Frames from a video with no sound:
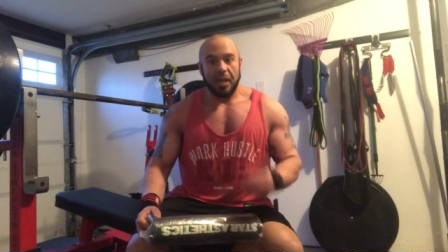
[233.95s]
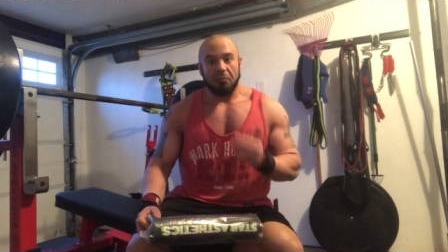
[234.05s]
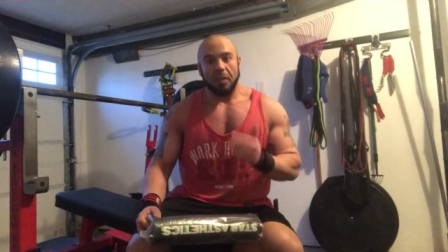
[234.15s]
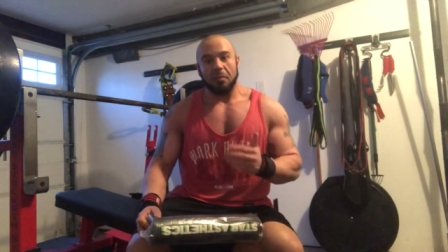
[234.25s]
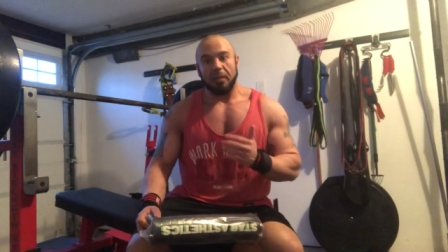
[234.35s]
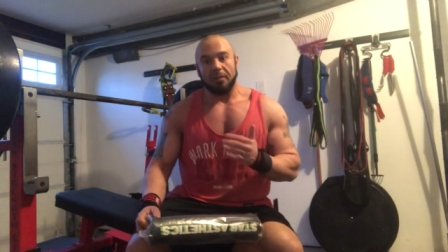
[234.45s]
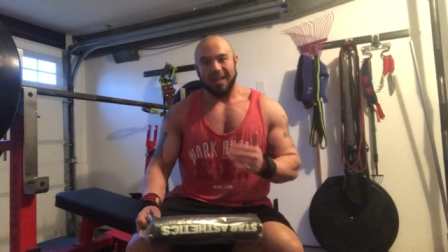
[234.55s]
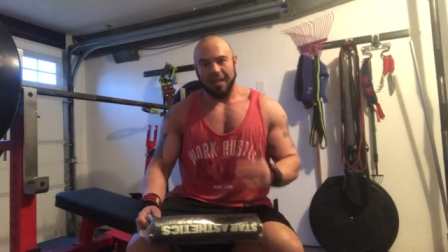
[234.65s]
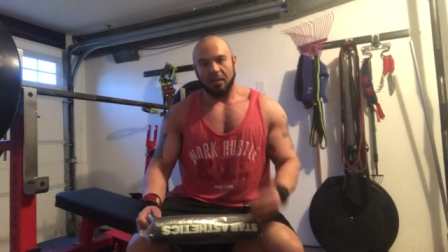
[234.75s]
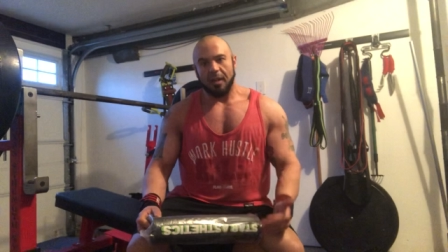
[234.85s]
I really believe
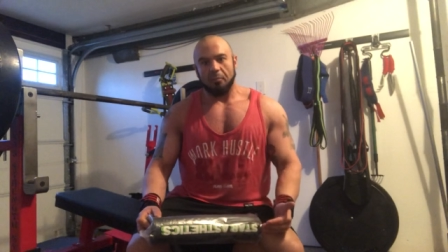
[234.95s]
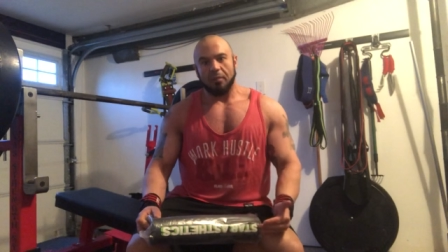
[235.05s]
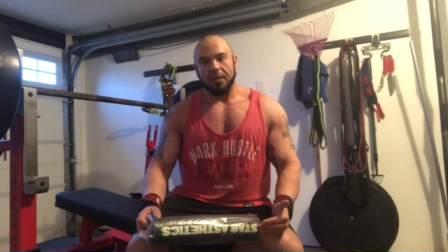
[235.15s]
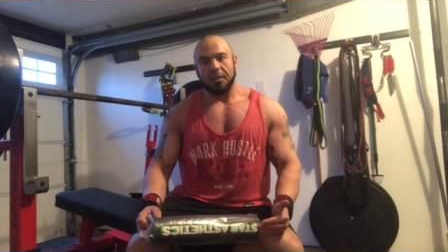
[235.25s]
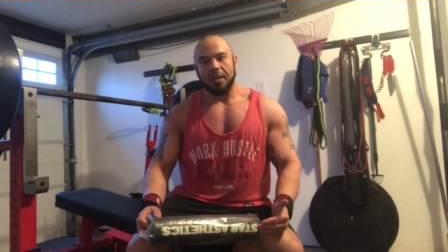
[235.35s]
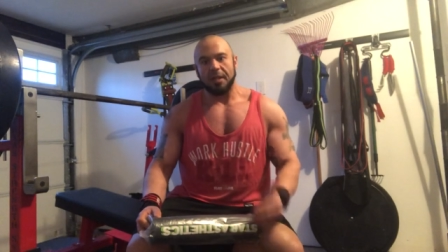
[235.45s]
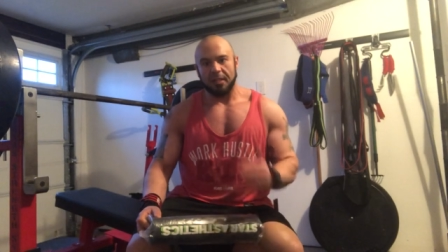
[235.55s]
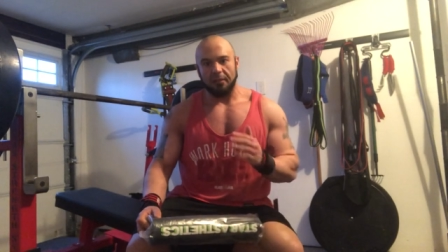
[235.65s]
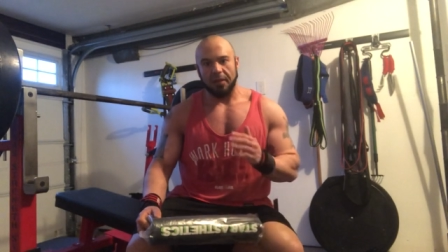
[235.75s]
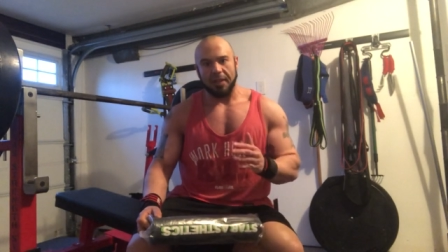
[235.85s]
the incline press
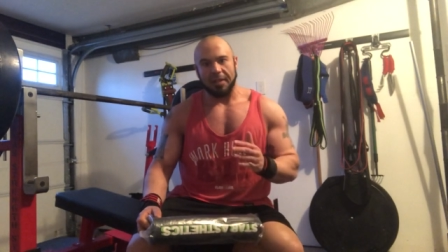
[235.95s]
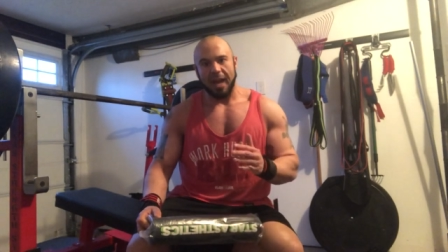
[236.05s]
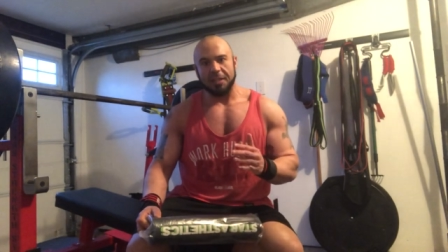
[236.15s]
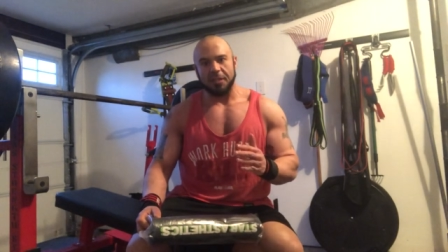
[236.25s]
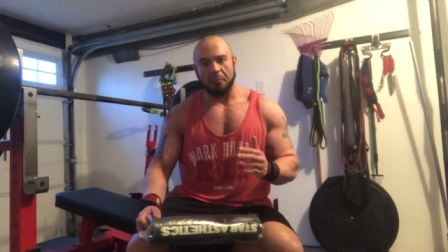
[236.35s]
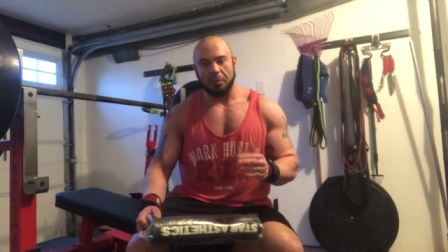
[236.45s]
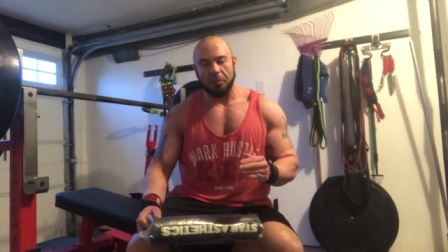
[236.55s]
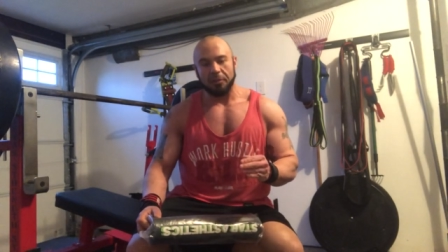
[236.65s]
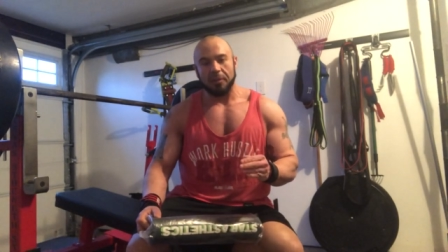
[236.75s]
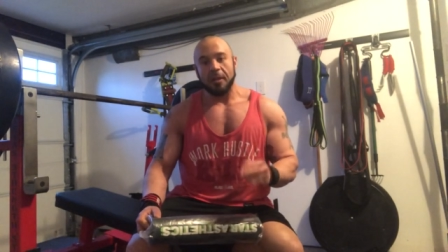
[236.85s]
is a fantastic
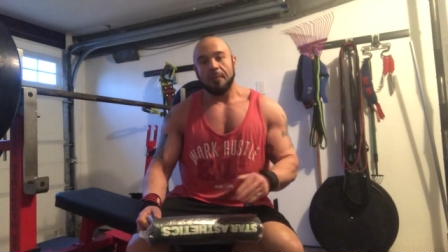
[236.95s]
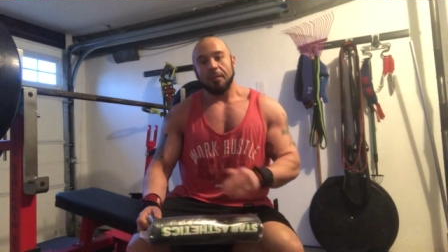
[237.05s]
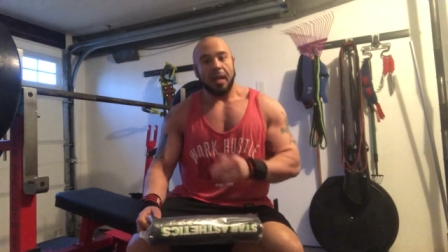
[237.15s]
builder.